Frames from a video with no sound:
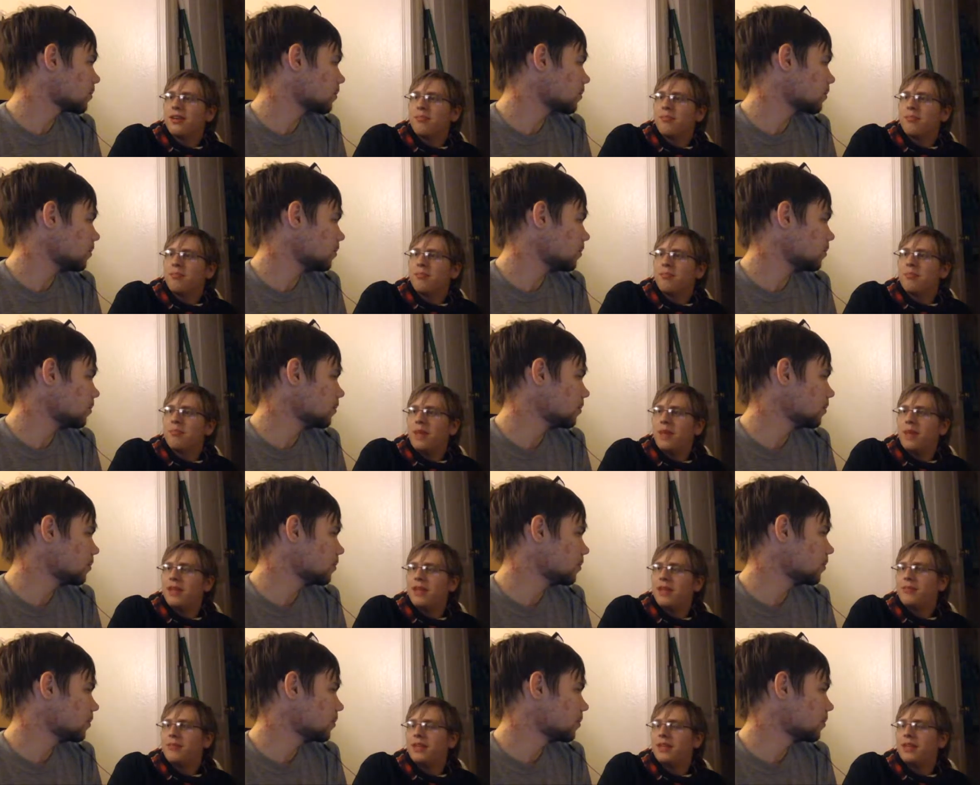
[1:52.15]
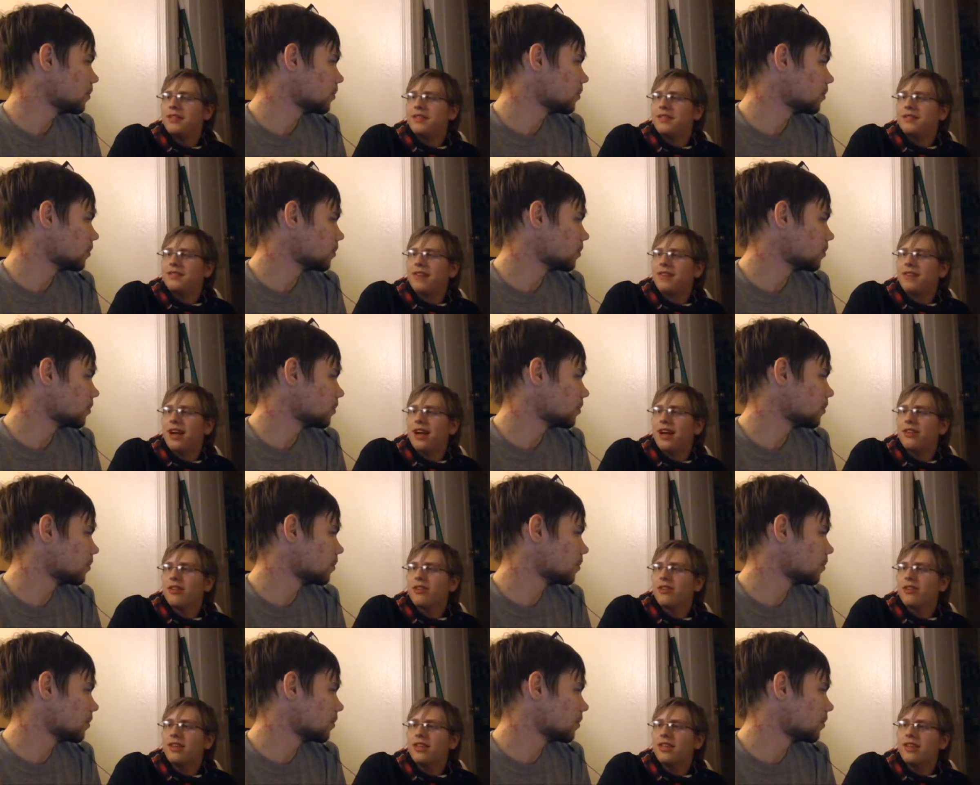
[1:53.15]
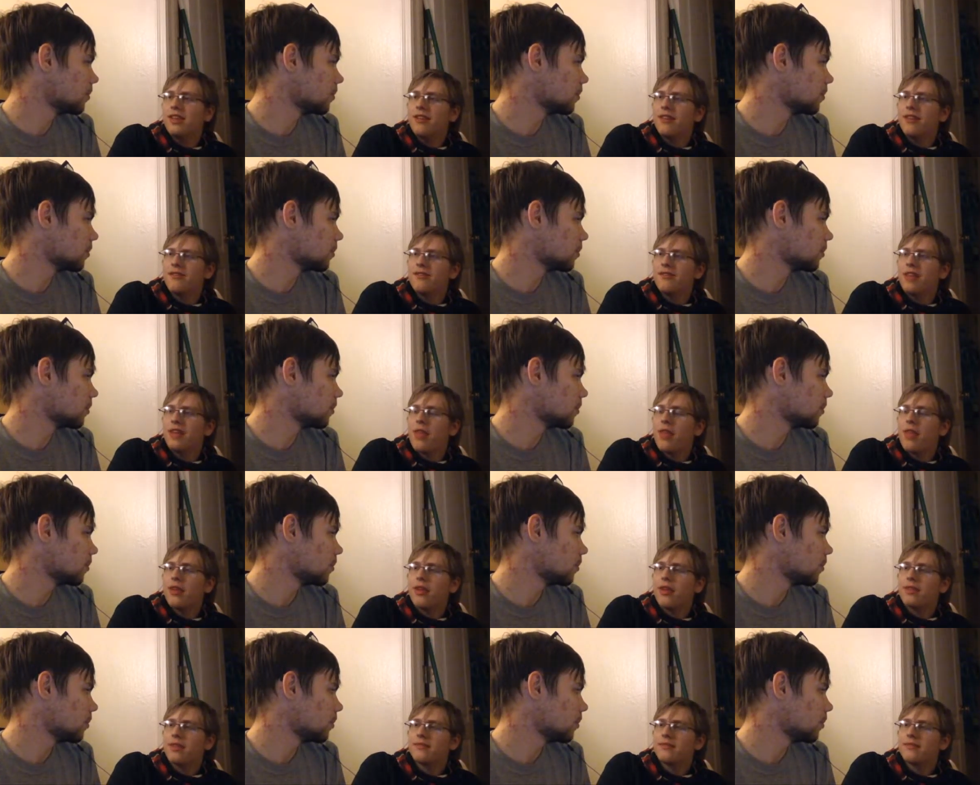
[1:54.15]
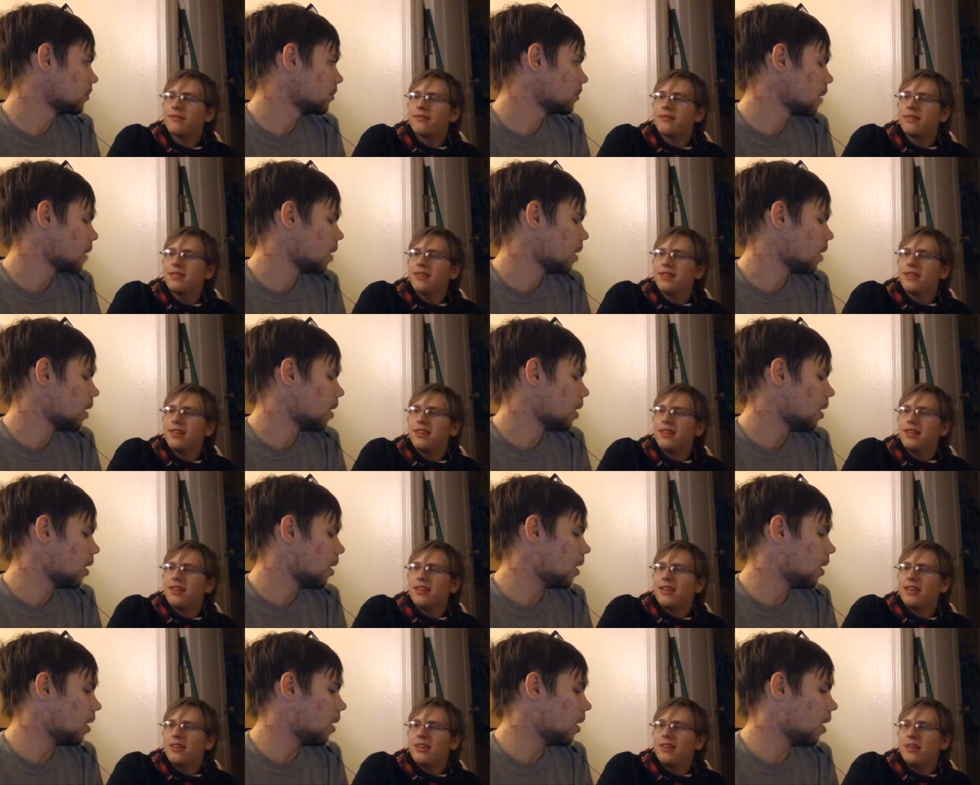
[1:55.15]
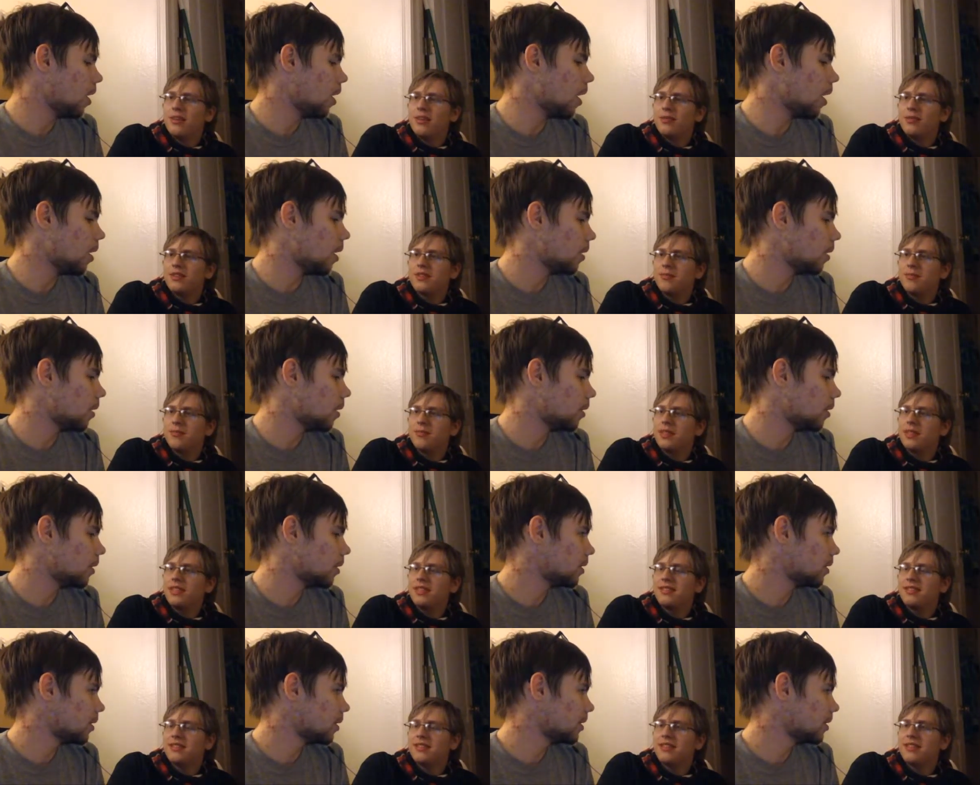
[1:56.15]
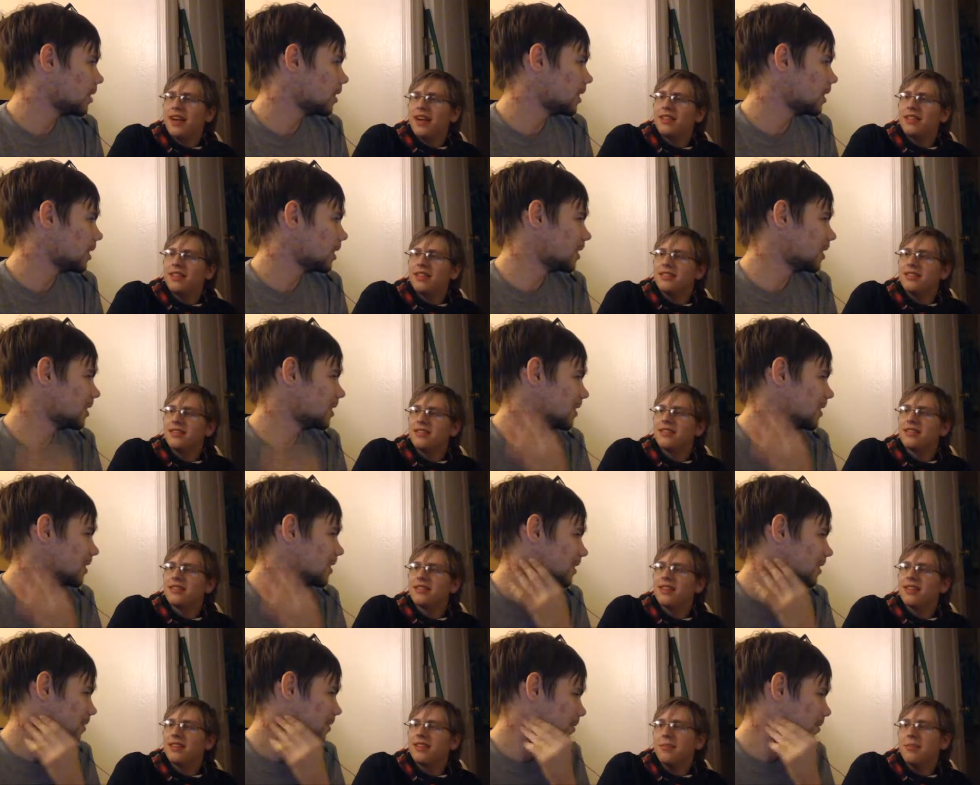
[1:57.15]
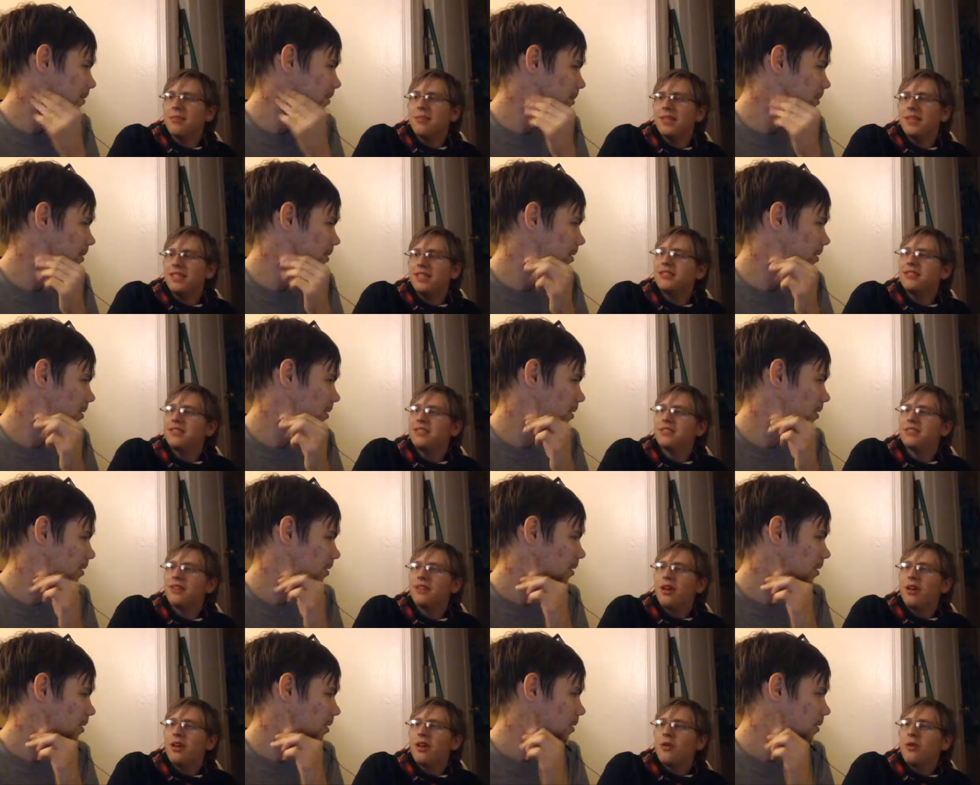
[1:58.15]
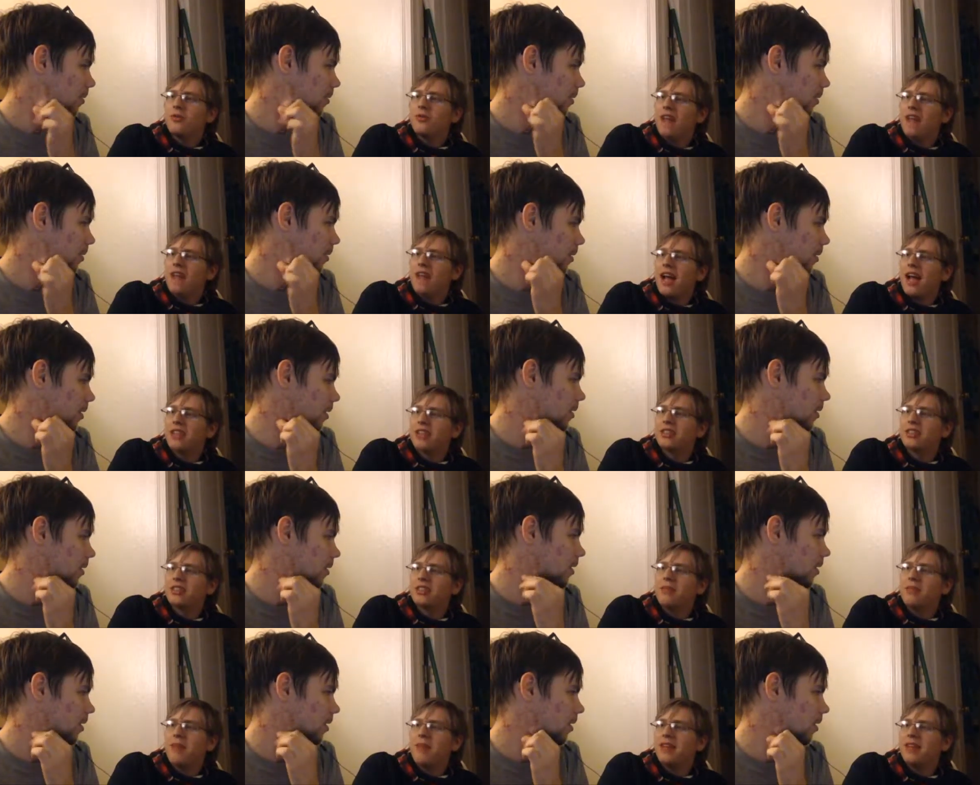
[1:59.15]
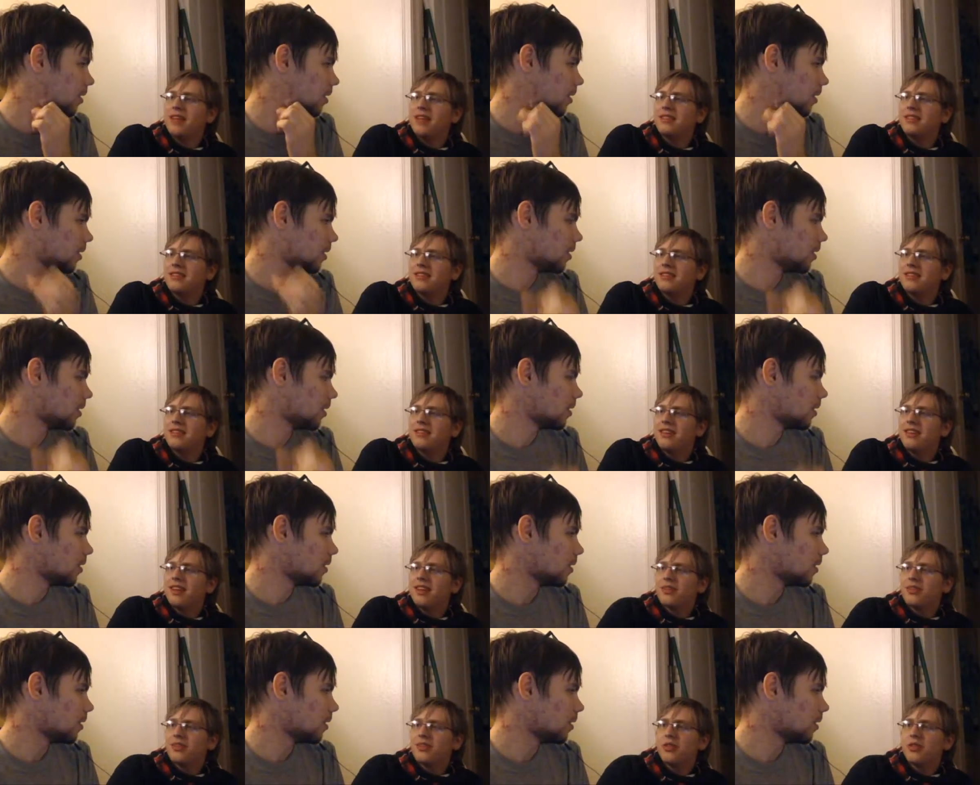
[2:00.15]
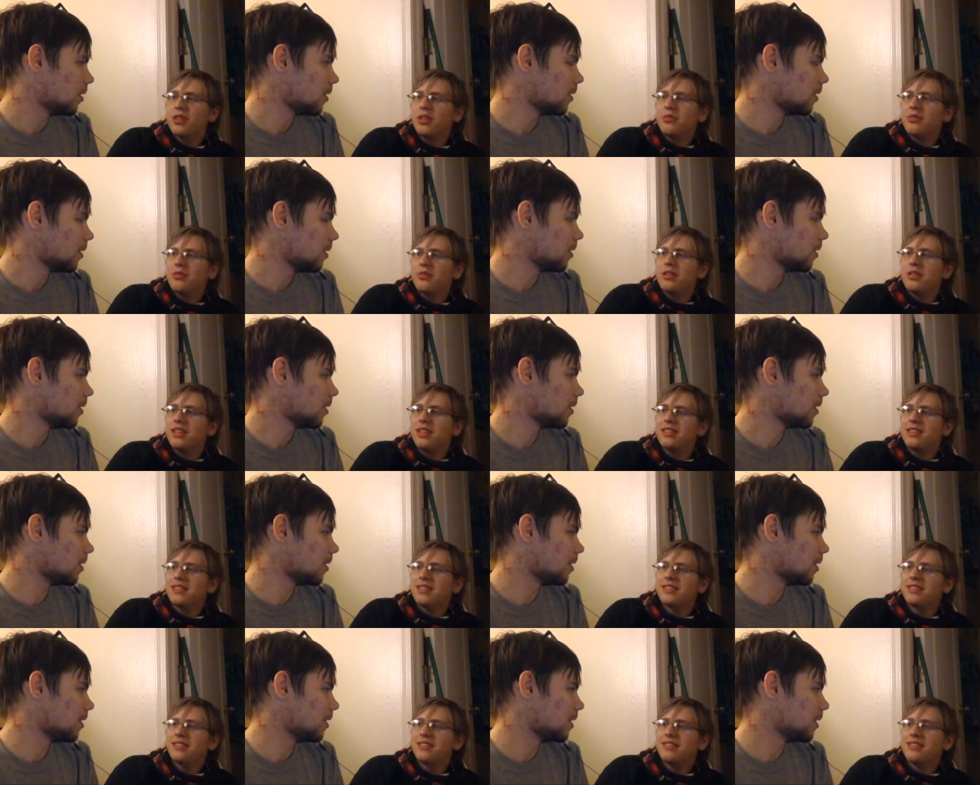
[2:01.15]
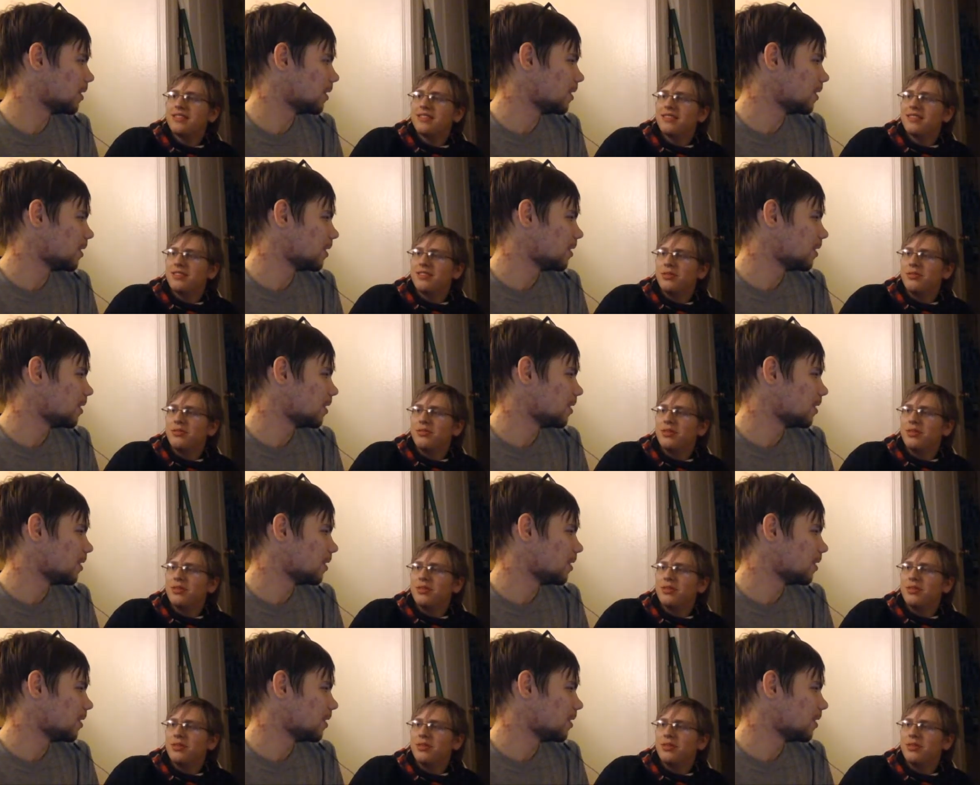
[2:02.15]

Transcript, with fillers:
Speaker 1: um, made a piece entirely of nothing. It was complete silence. The piece was actually meant so that you could listen to